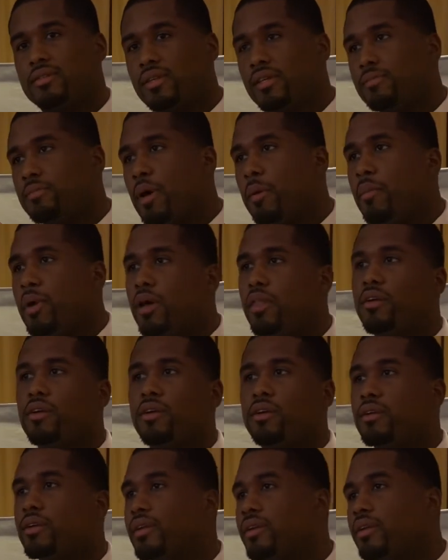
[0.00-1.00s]
as my
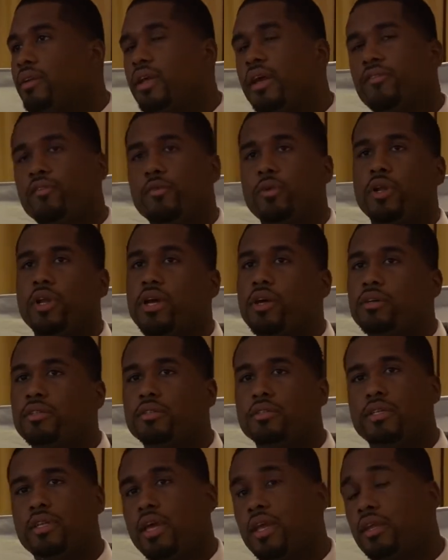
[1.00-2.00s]
mother and everyone
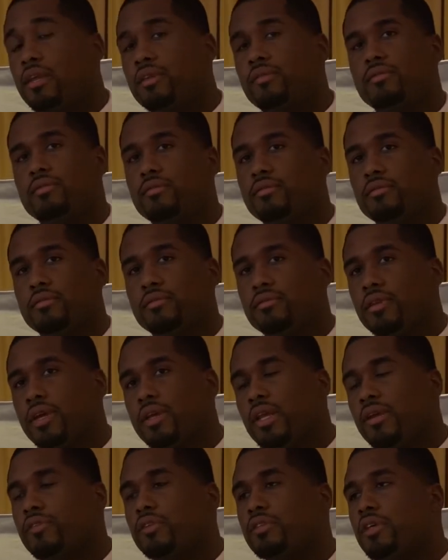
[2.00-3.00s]
else. And they
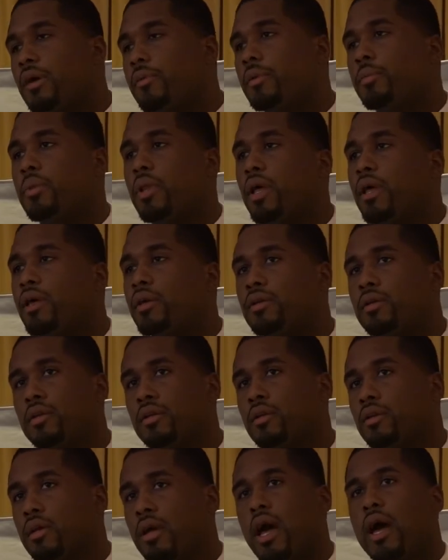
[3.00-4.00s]
never saw me play
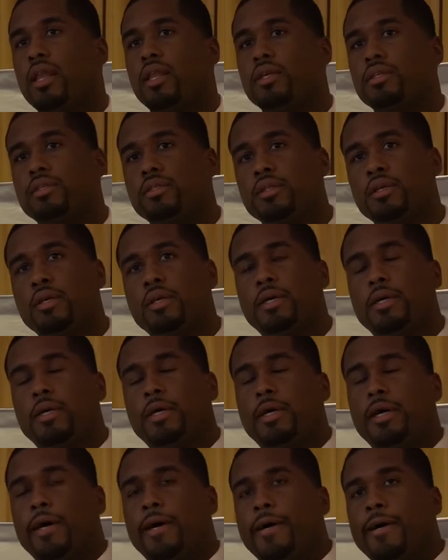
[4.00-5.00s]
in college.
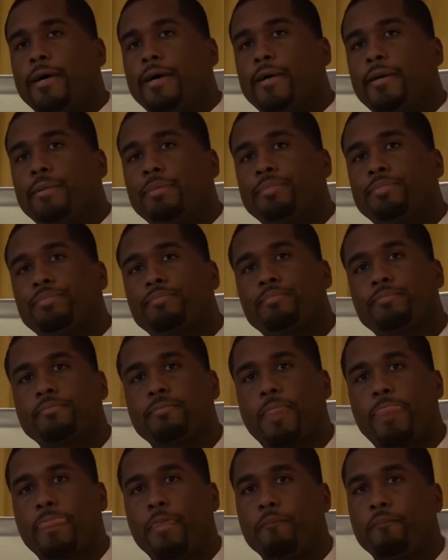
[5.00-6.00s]

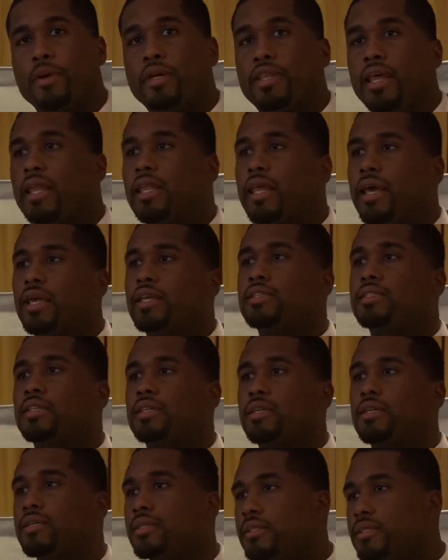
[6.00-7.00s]
But that
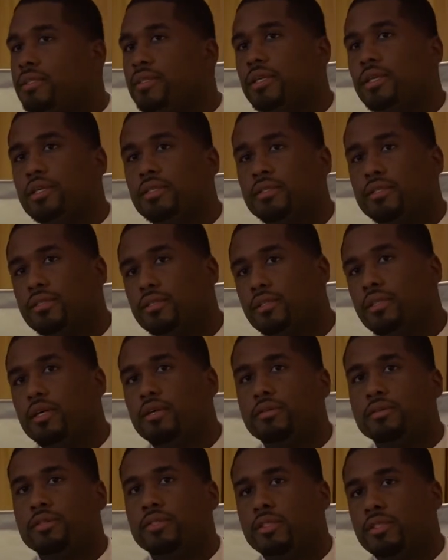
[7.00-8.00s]
legacy is
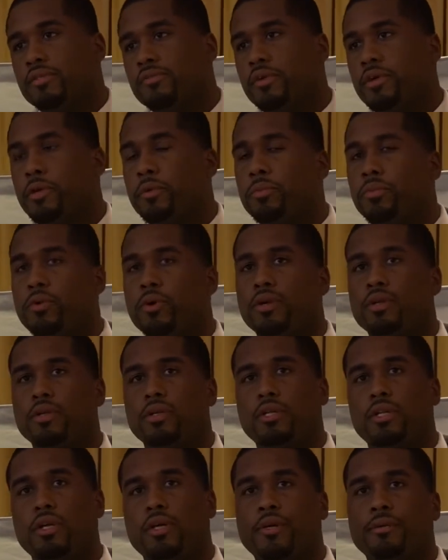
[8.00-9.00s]
very important,
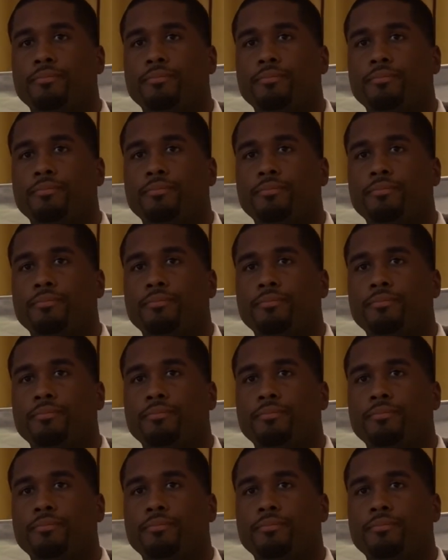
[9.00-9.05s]
and,